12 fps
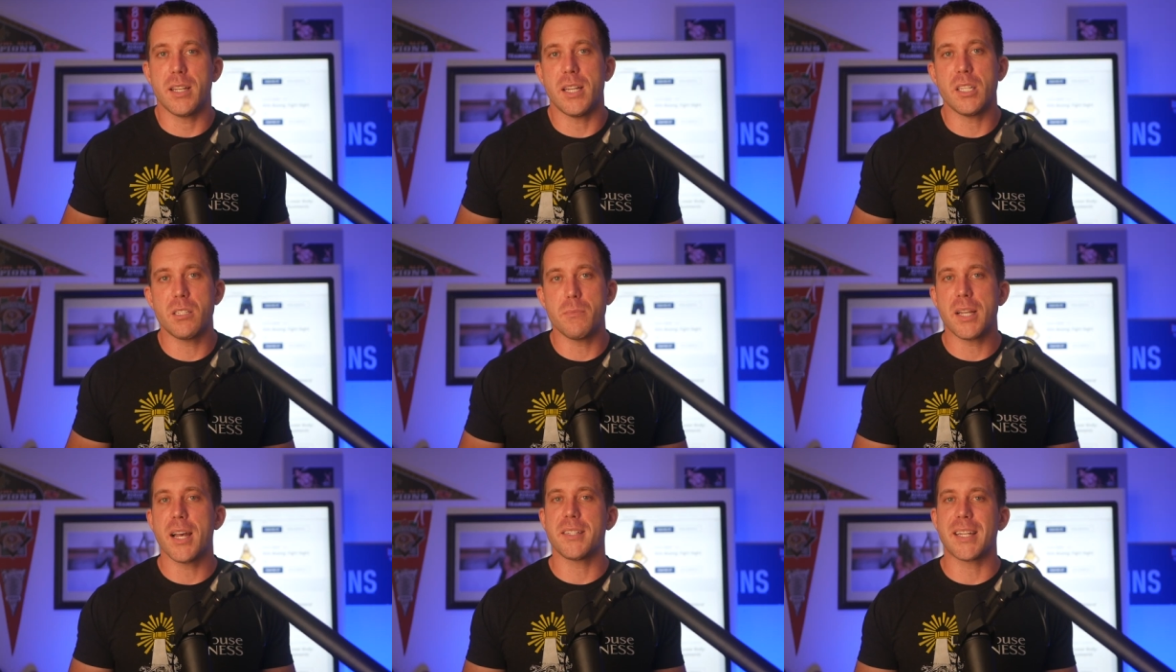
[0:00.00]
And this is
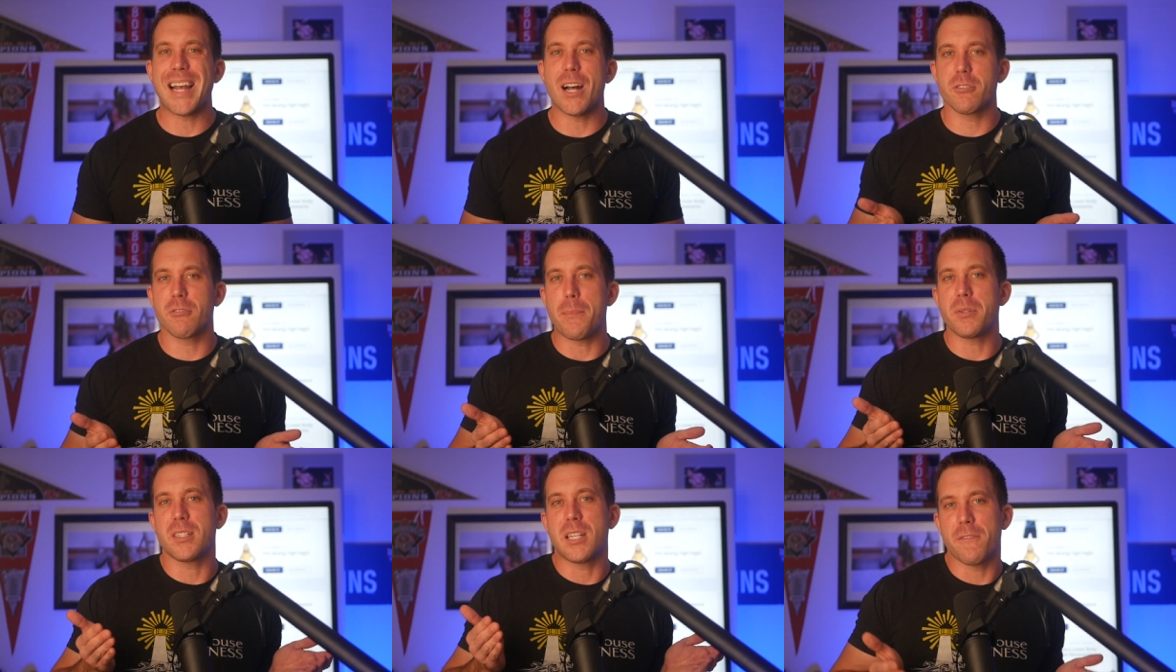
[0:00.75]
because it counts
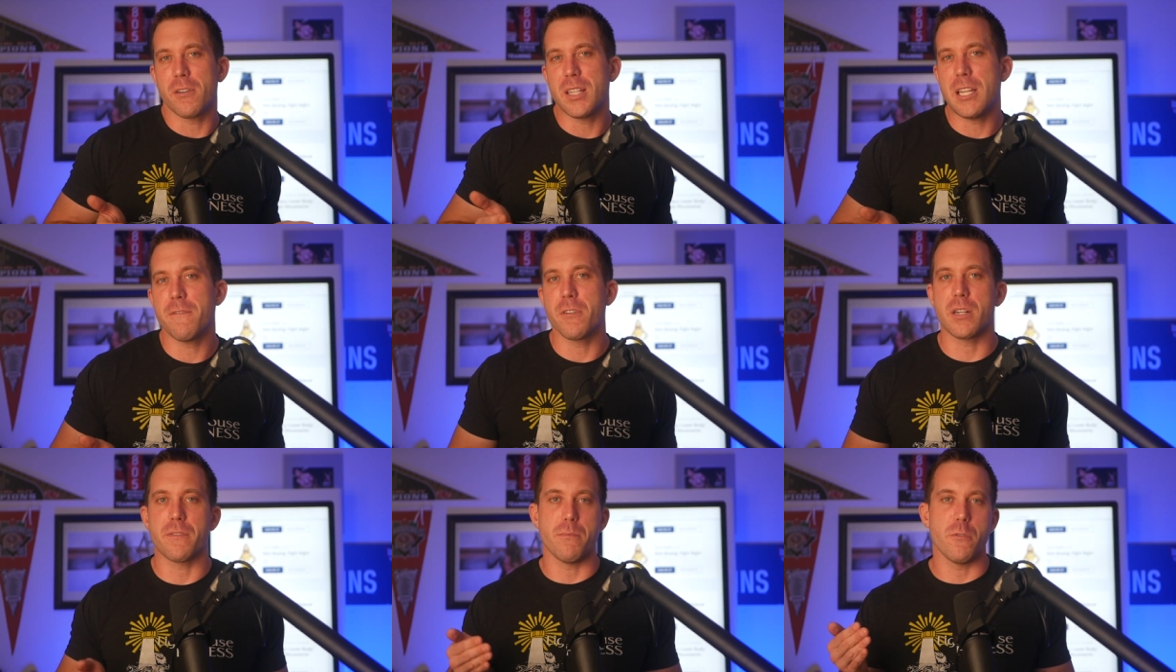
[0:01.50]
reps differently for
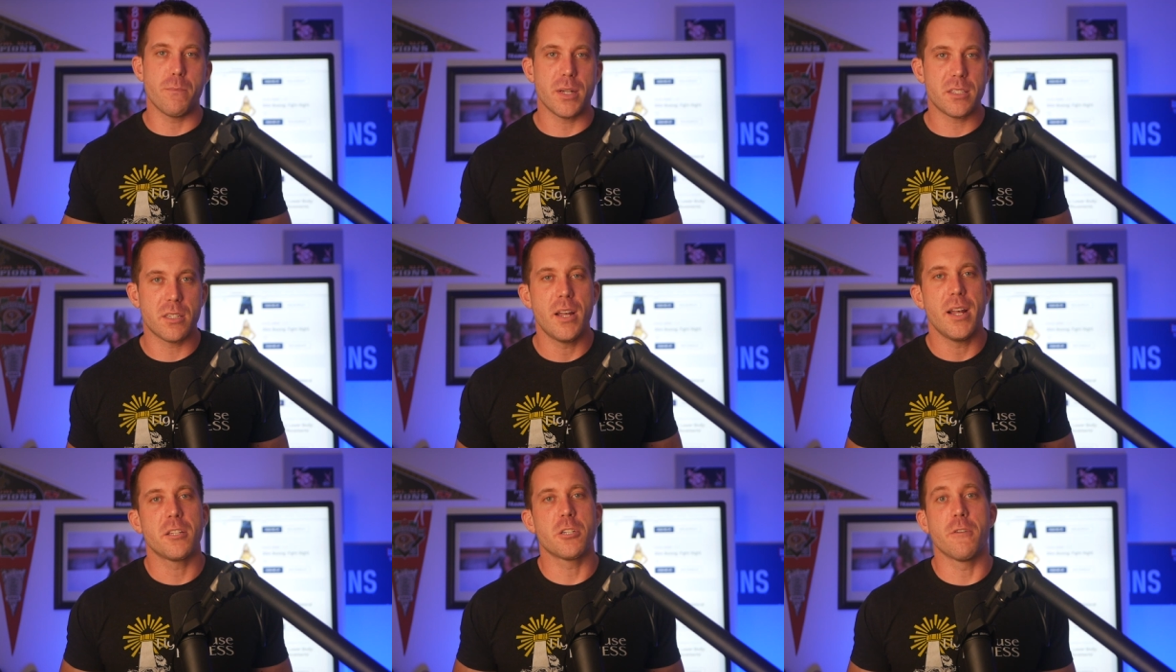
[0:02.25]
different movements.
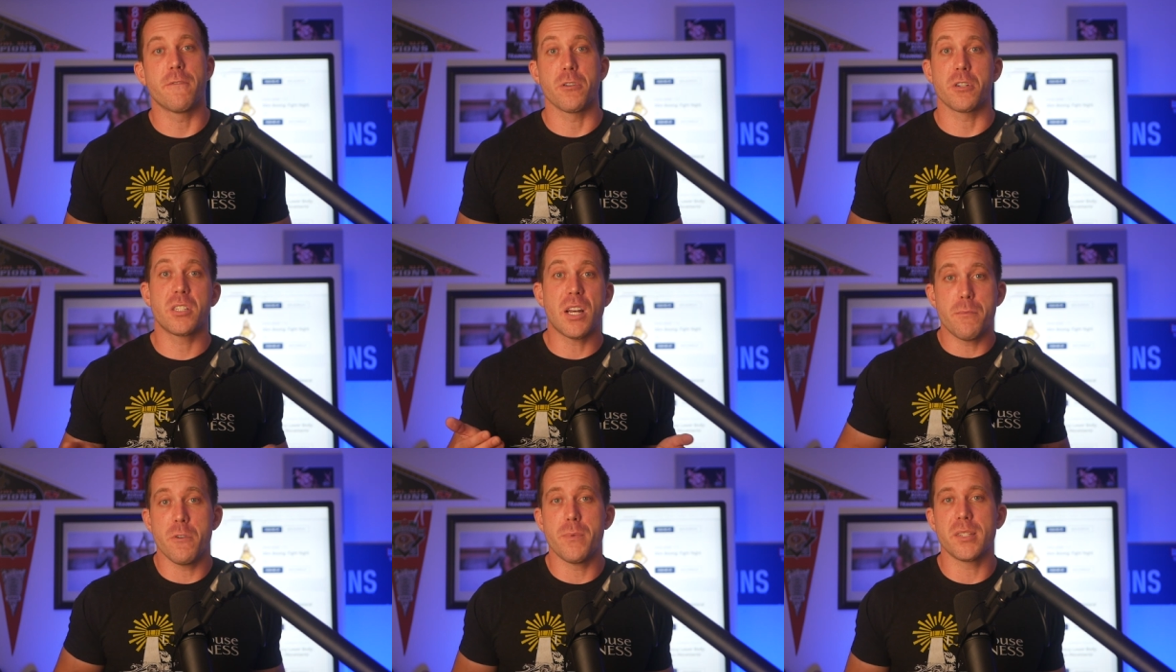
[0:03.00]
So for some
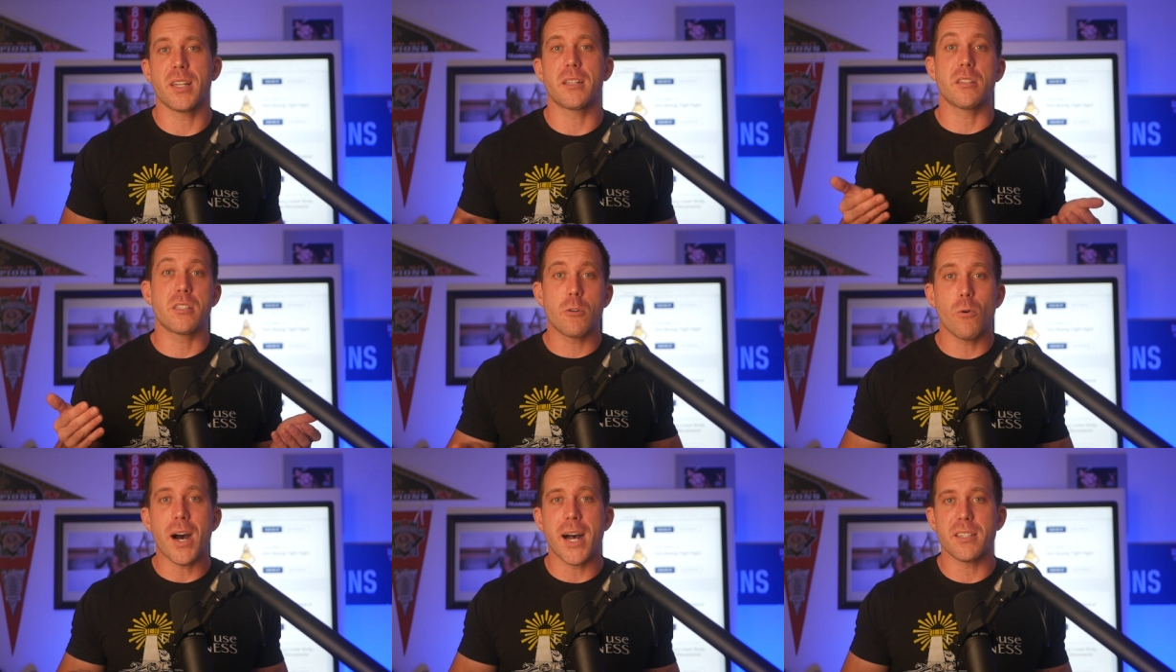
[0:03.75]
movements like the
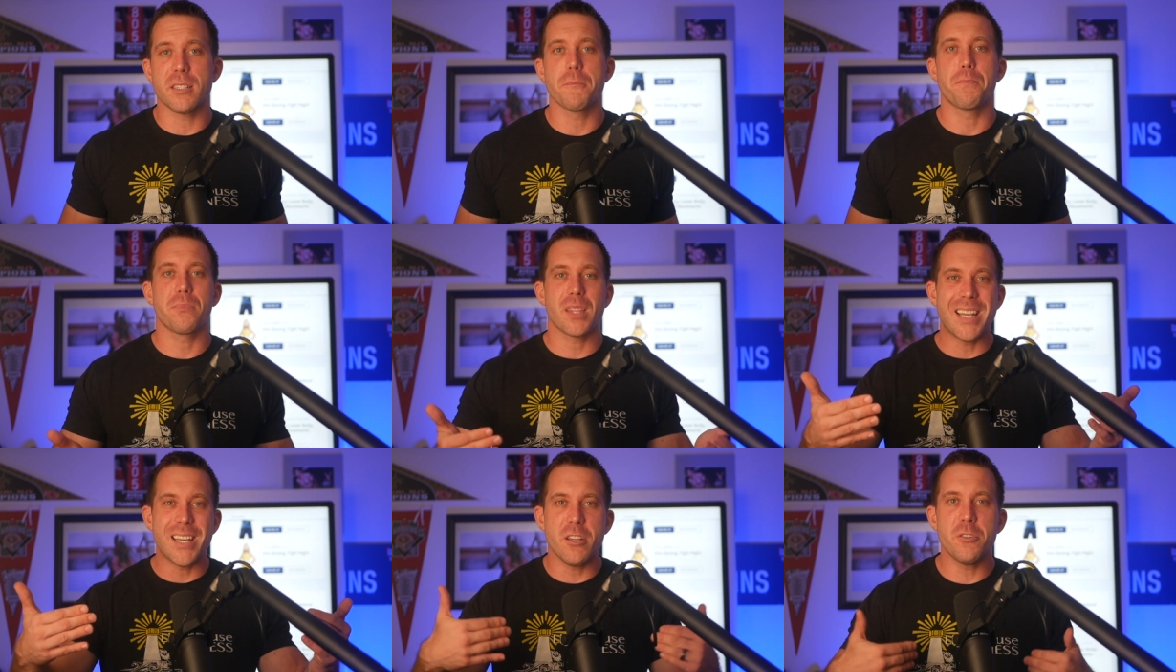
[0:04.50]
squats,
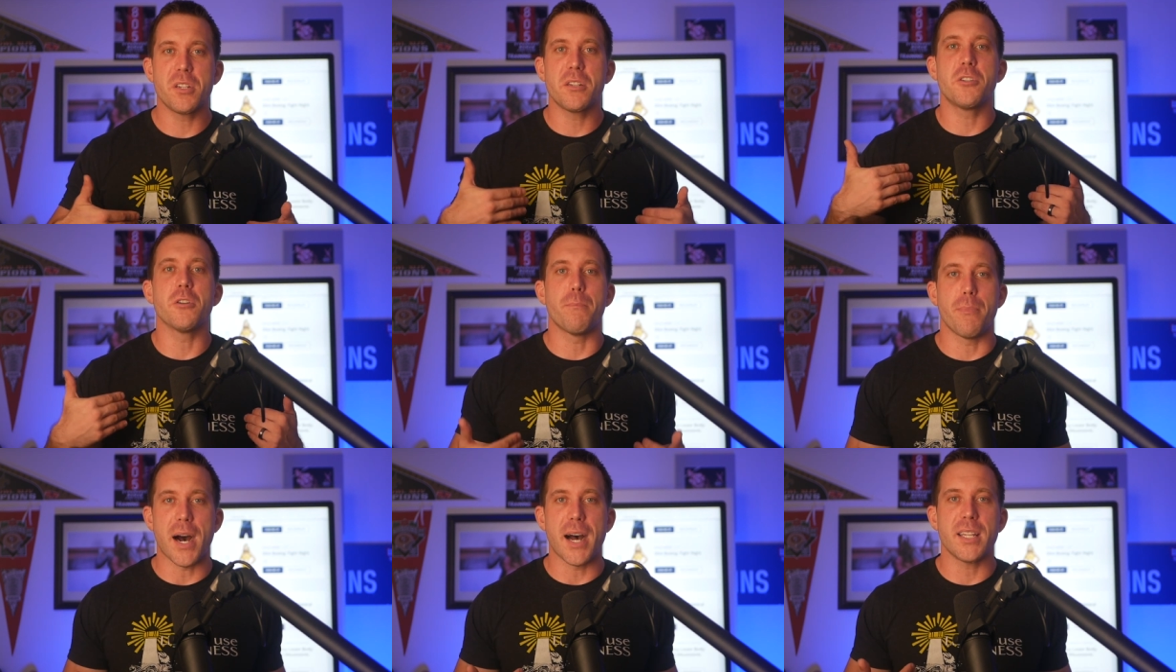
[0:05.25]
it uses your
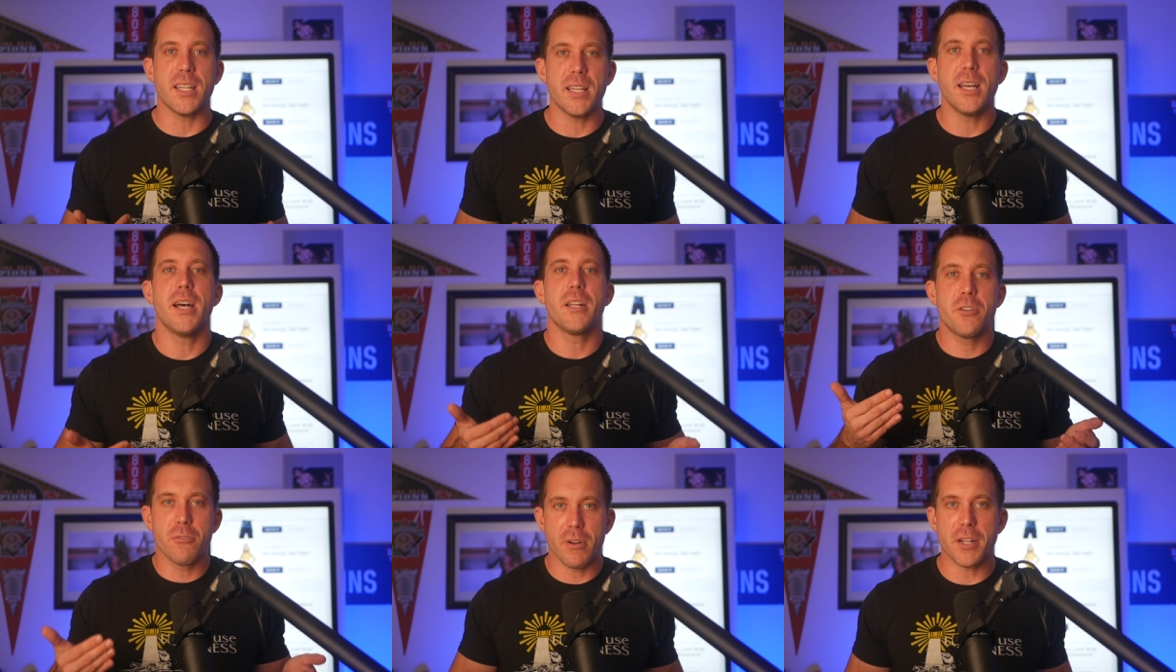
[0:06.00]
body
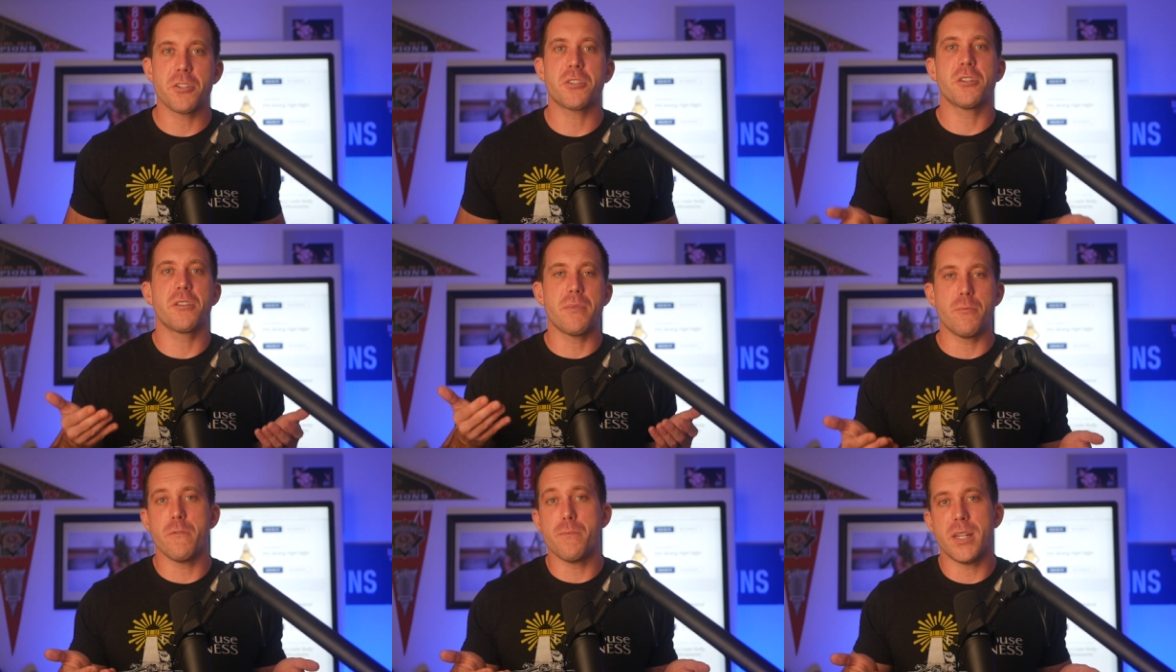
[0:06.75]
to register the
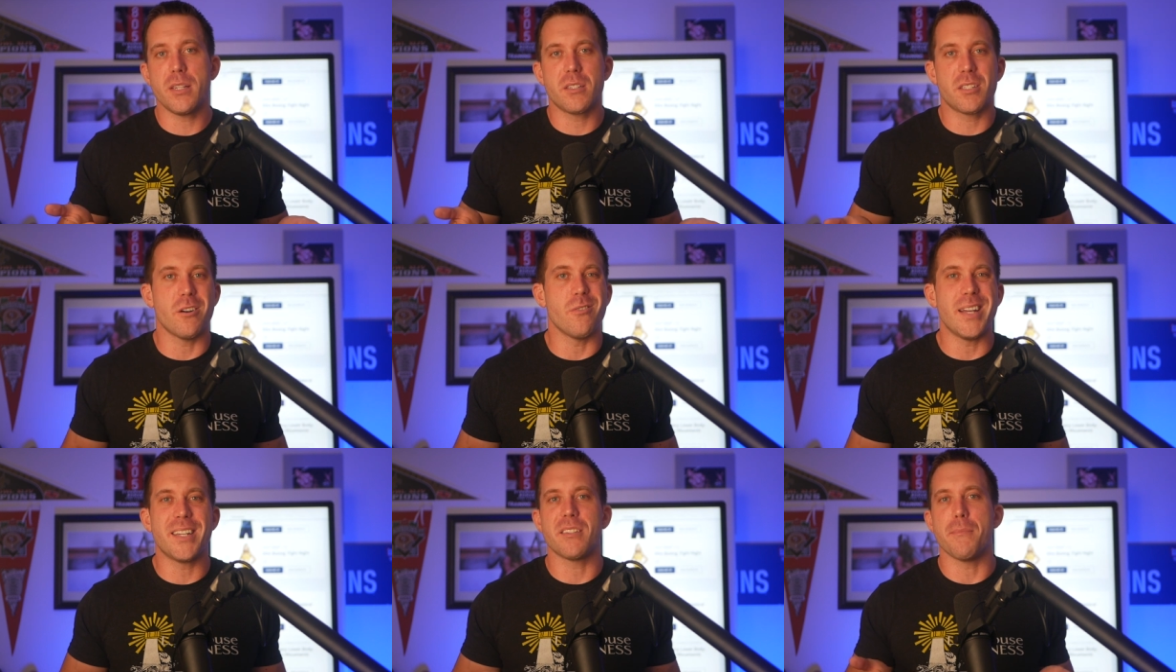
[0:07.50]
movement, so
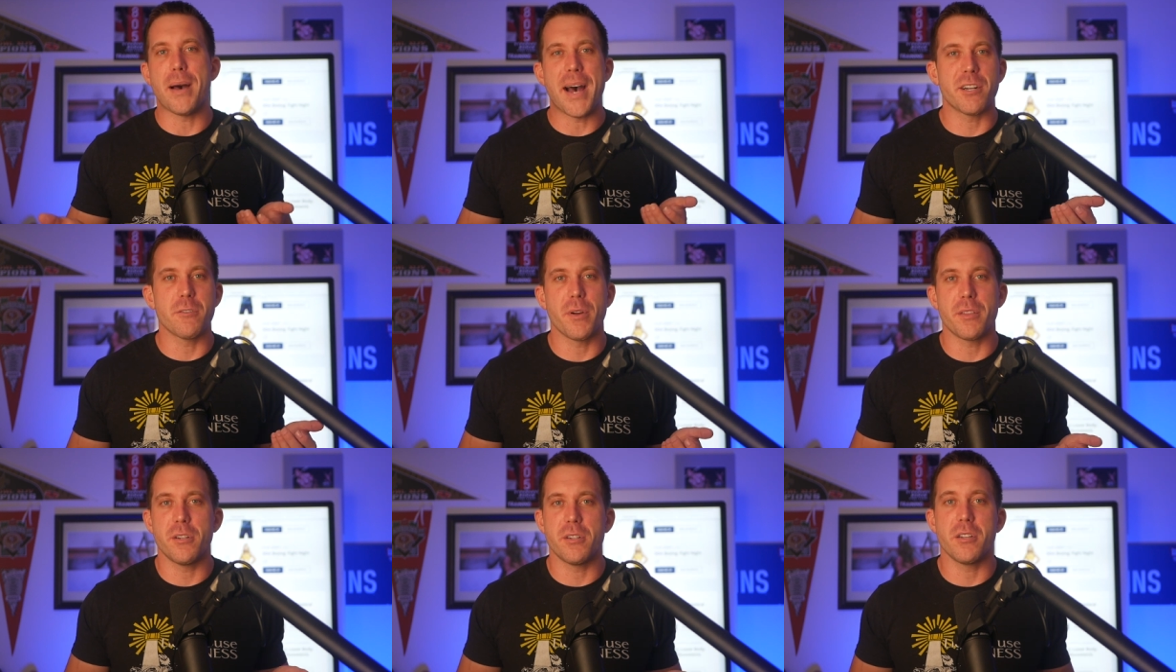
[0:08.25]
it doesn't matter
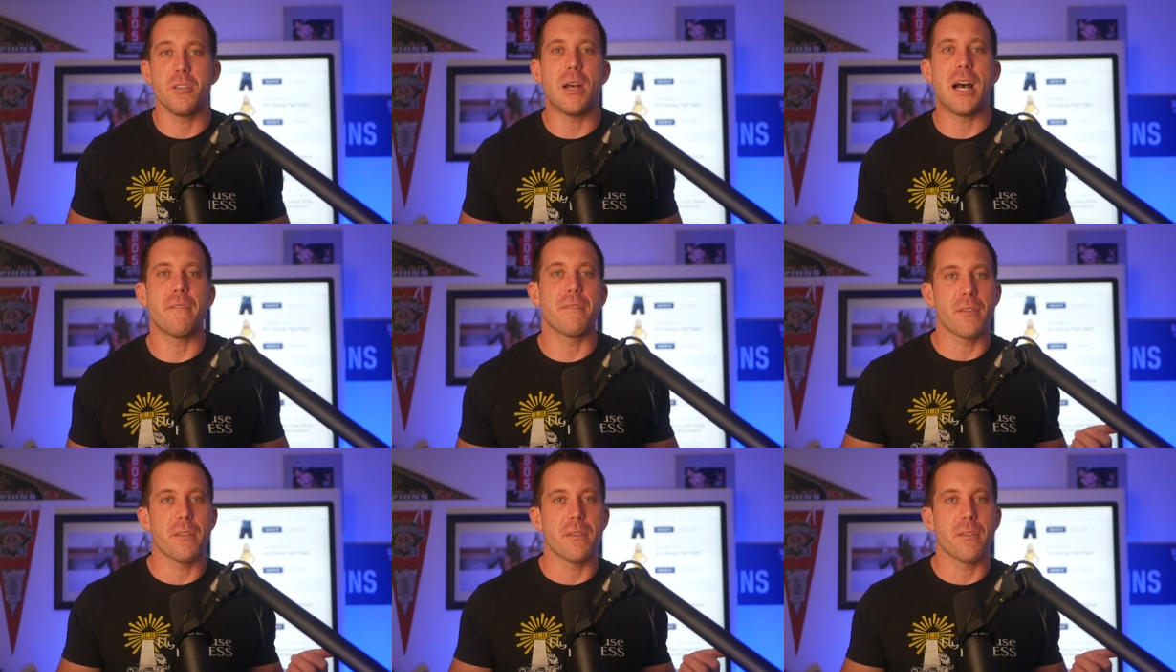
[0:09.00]
whether you have